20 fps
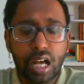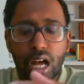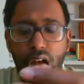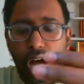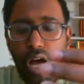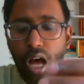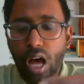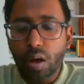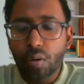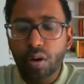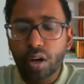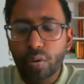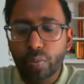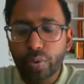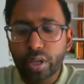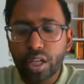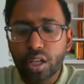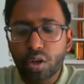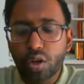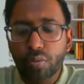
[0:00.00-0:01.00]
How are
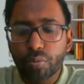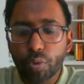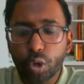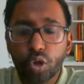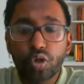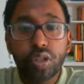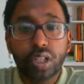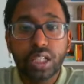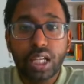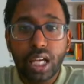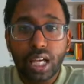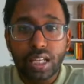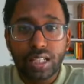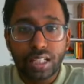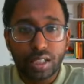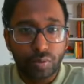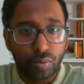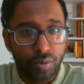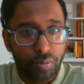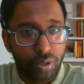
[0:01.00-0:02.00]
we
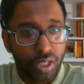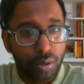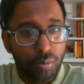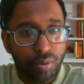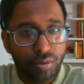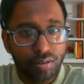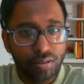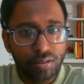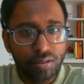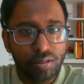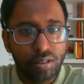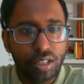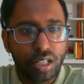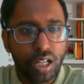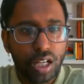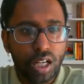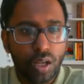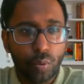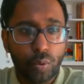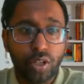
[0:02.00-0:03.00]
communicating with people,
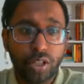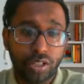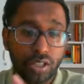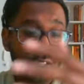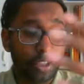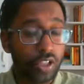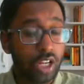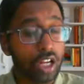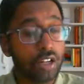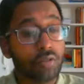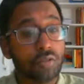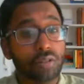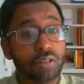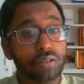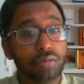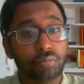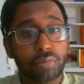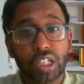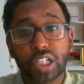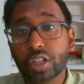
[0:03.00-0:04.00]
which is a general
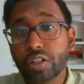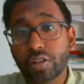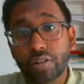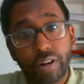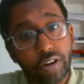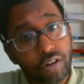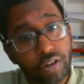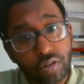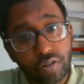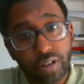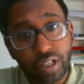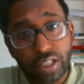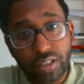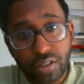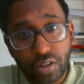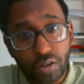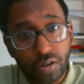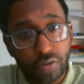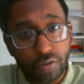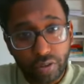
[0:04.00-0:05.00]
Mercury retrograde
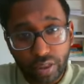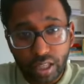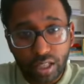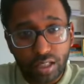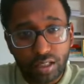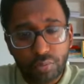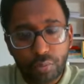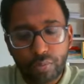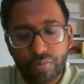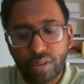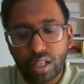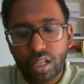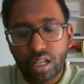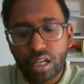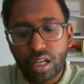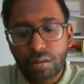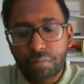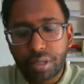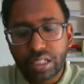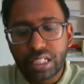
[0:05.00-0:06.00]
sort of thing.
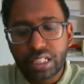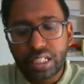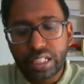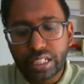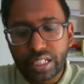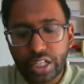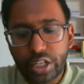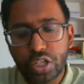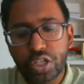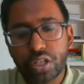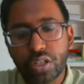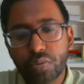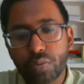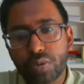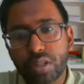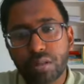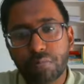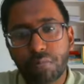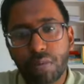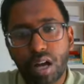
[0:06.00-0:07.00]
But in addition, with
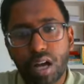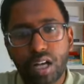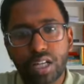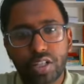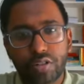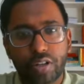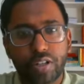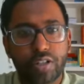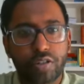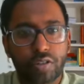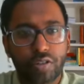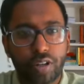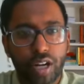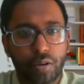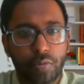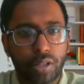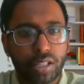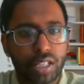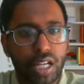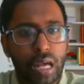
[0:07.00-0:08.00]
the Mars retrograde,
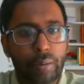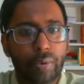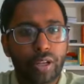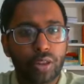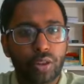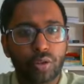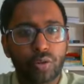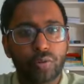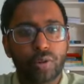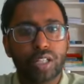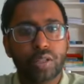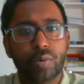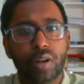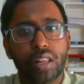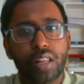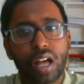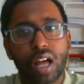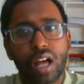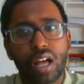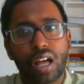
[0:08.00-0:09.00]
what's coming through is,
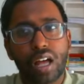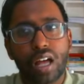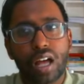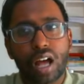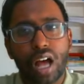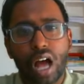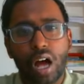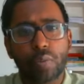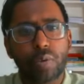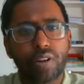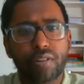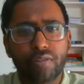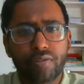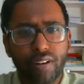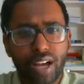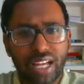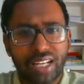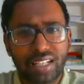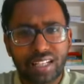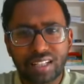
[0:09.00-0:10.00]
well, are we
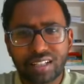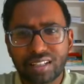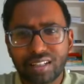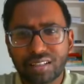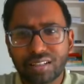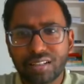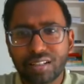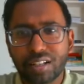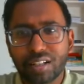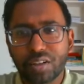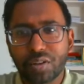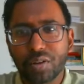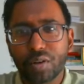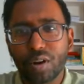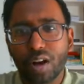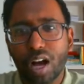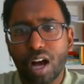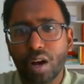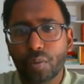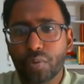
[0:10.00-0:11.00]
fighting
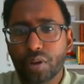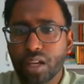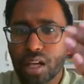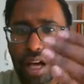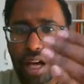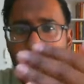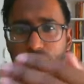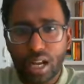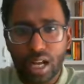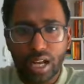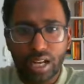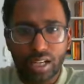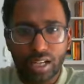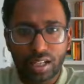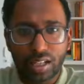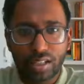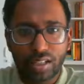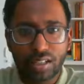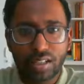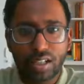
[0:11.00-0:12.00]
or are we
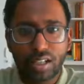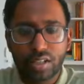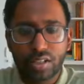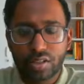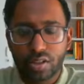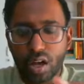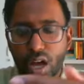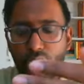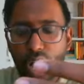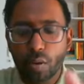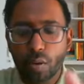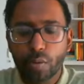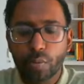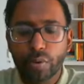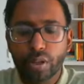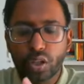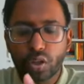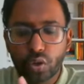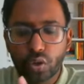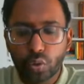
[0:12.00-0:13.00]
aligning? So how are we
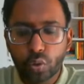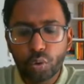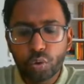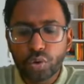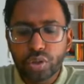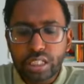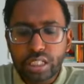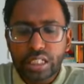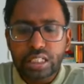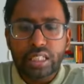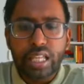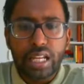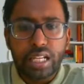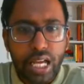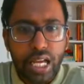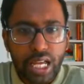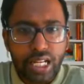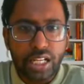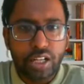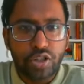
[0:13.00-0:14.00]
using that
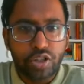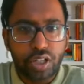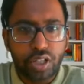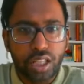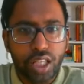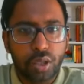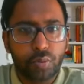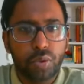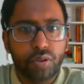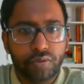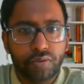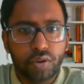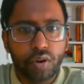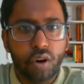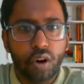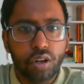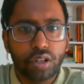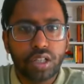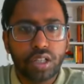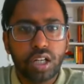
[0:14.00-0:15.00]
energy that we've
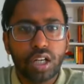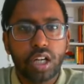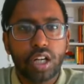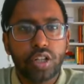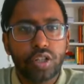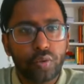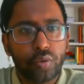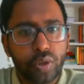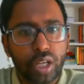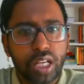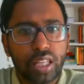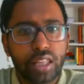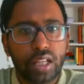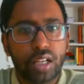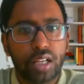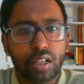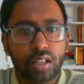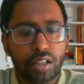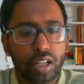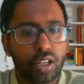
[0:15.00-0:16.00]
got to
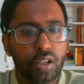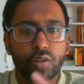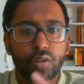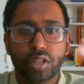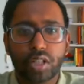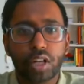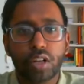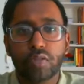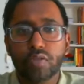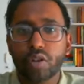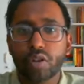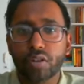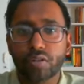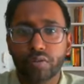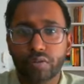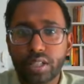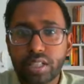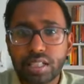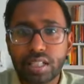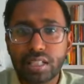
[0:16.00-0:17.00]
either, sort of
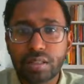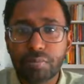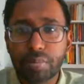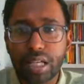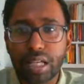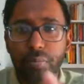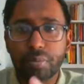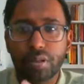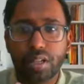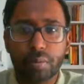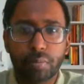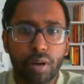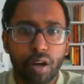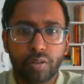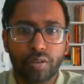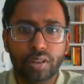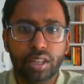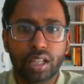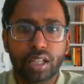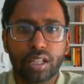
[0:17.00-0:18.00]
convincing people
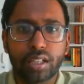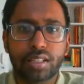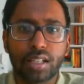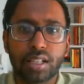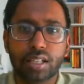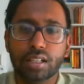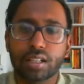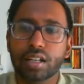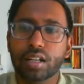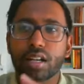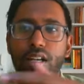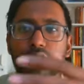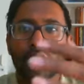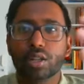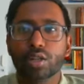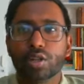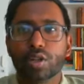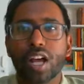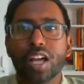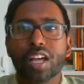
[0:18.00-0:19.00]
about things and
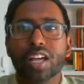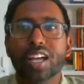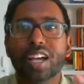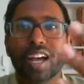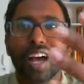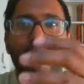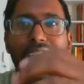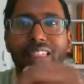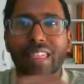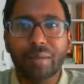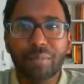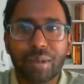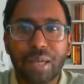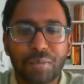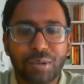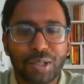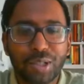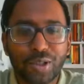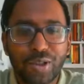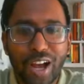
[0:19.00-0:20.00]
other
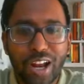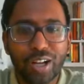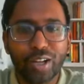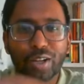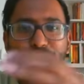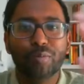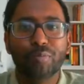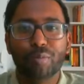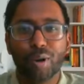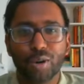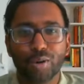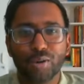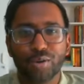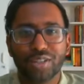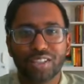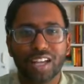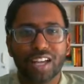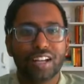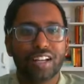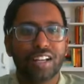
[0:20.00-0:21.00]
people trying to impose
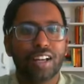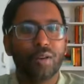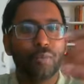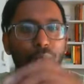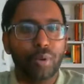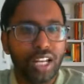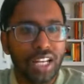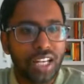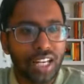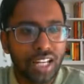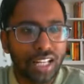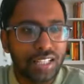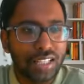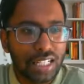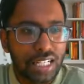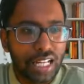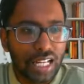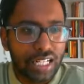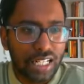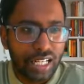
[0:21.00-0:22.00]
their opinions
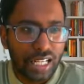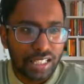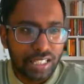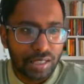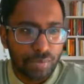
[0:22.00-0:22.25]
and ideas